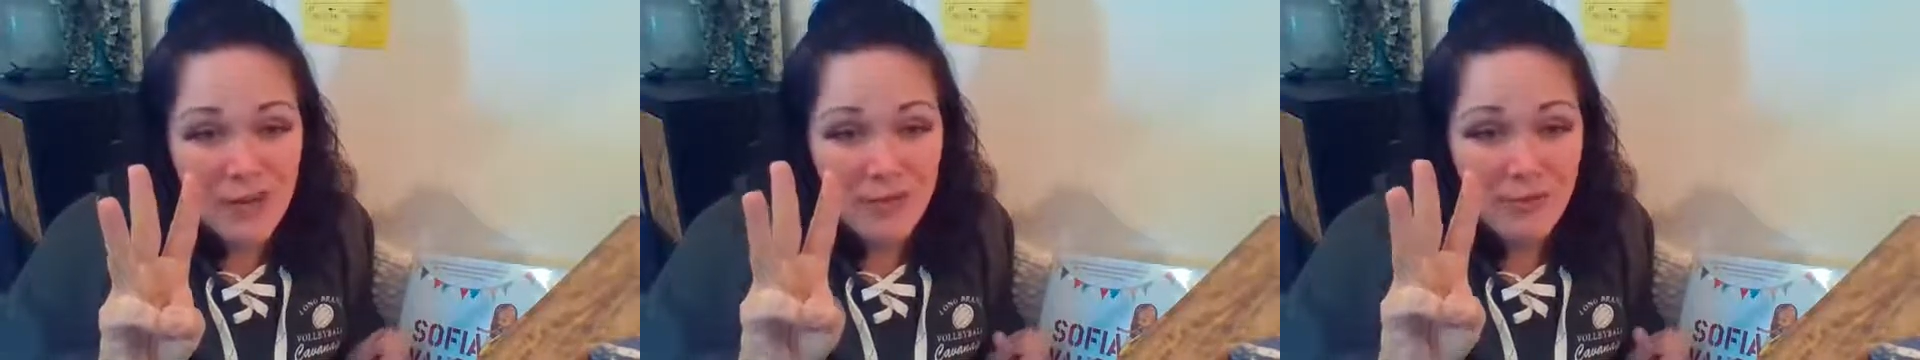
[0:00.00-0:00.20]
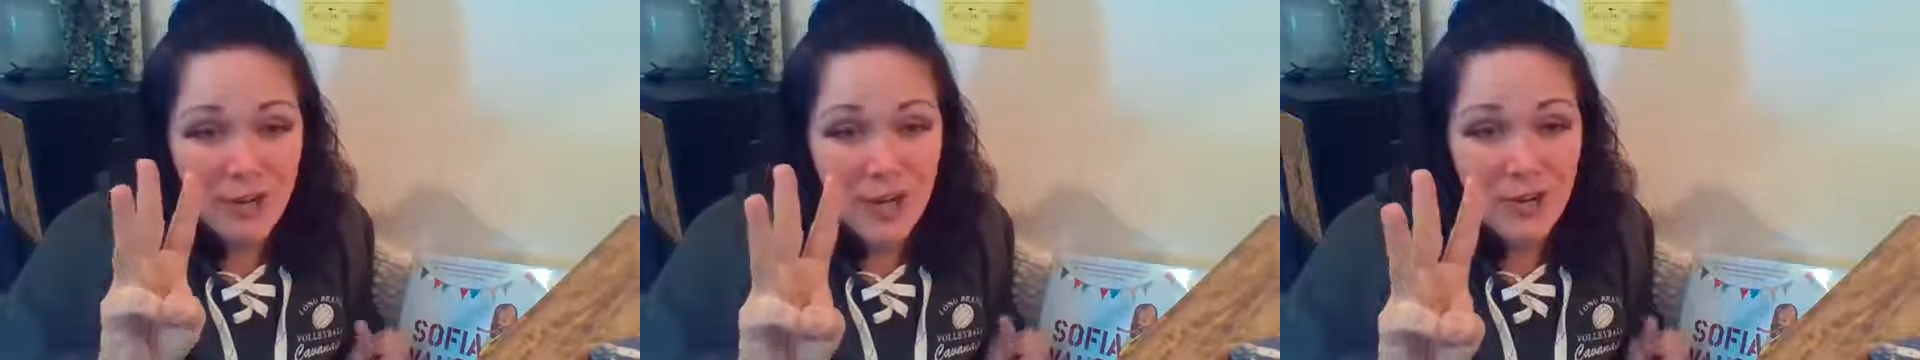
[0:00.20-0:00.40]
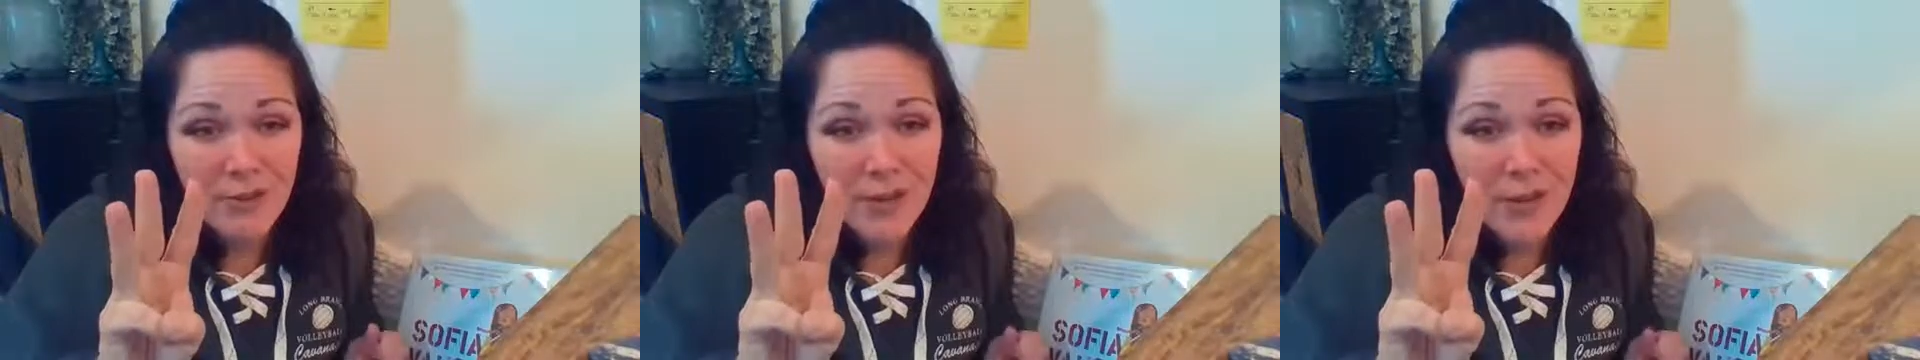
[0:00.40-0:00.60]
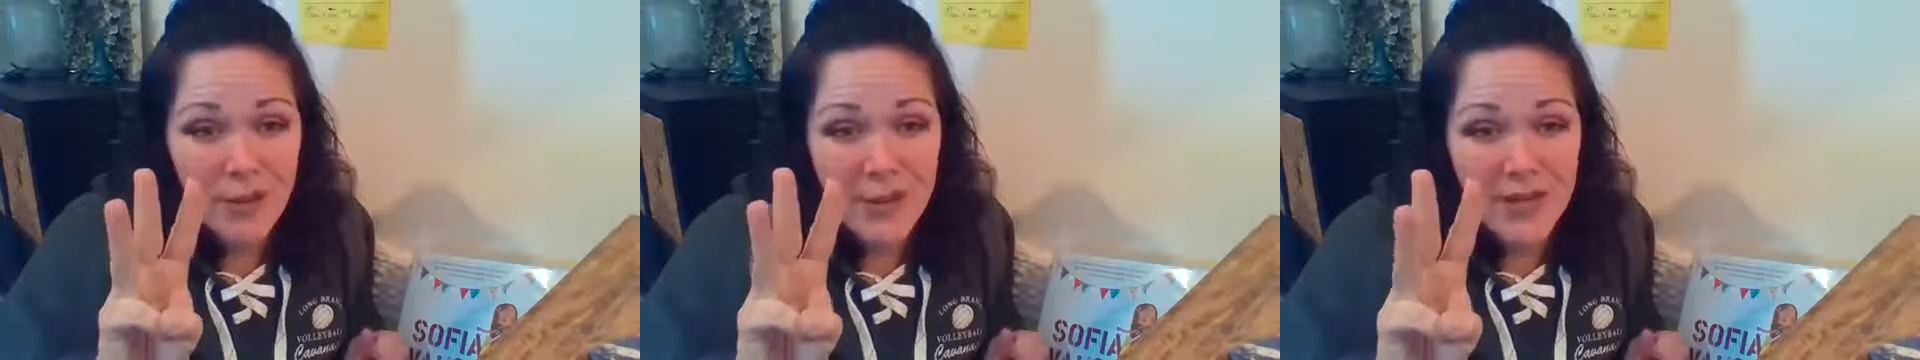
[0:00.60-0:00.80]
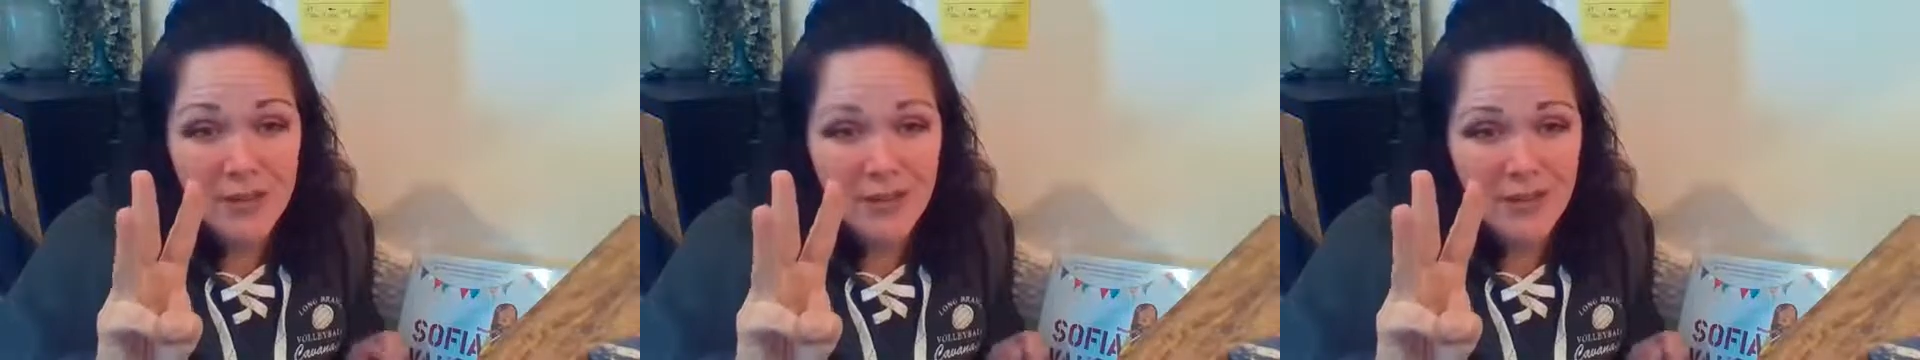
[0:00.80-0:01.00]
and write your
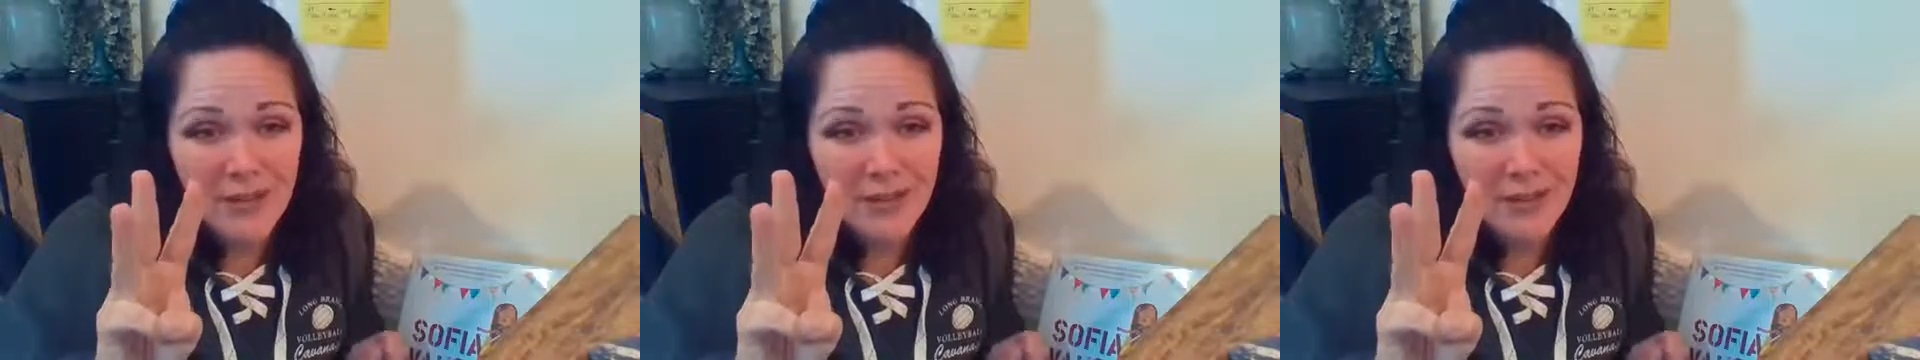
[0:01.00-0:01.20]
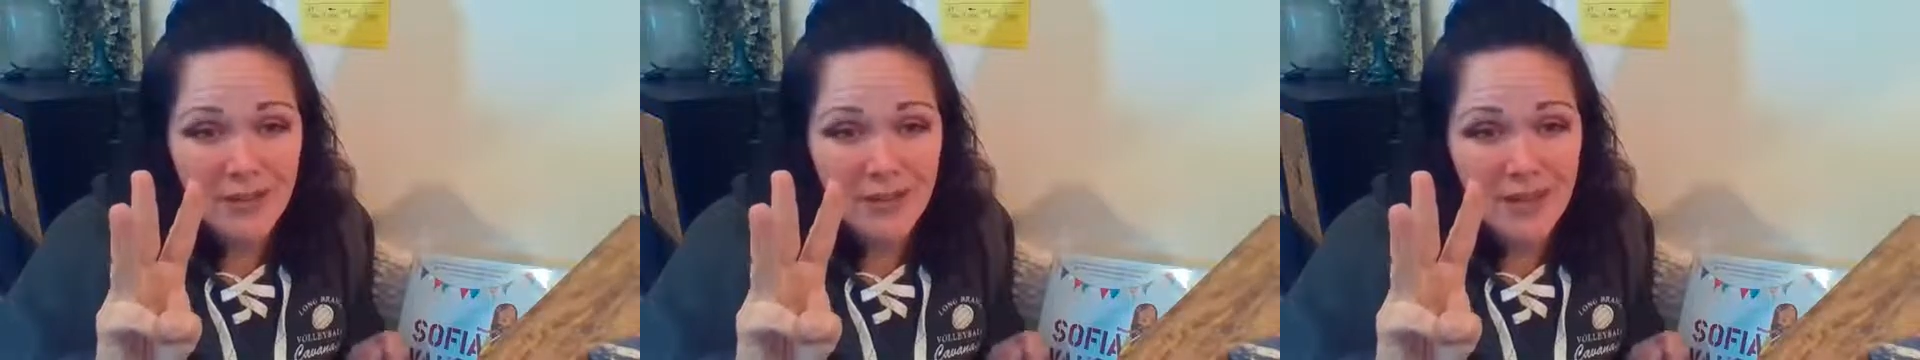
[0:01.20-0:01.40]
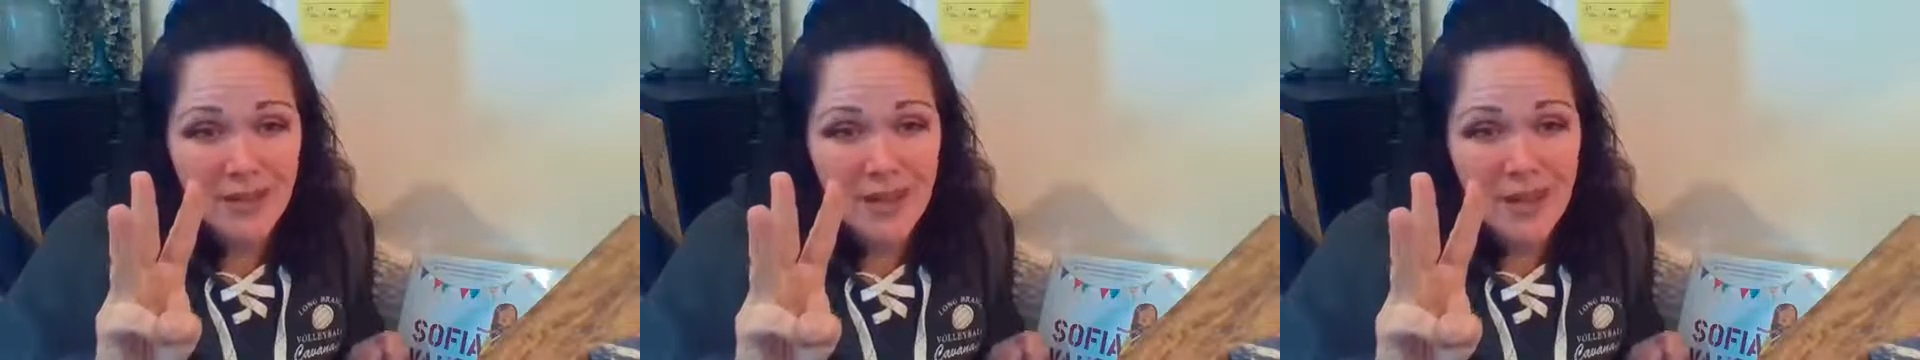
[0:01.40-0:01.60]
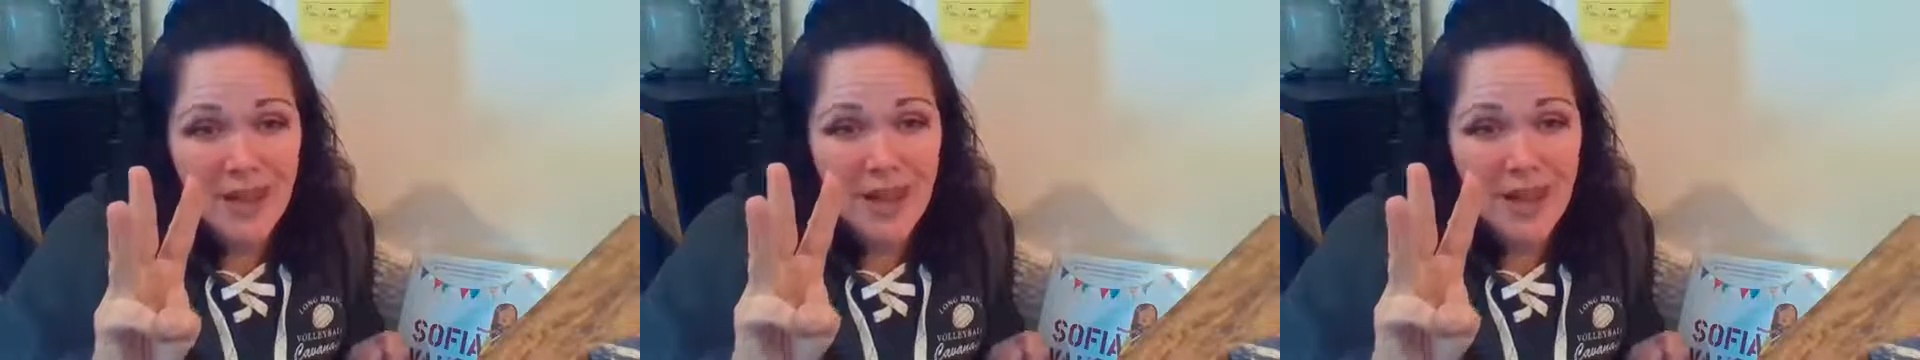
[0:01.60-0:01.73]
equations.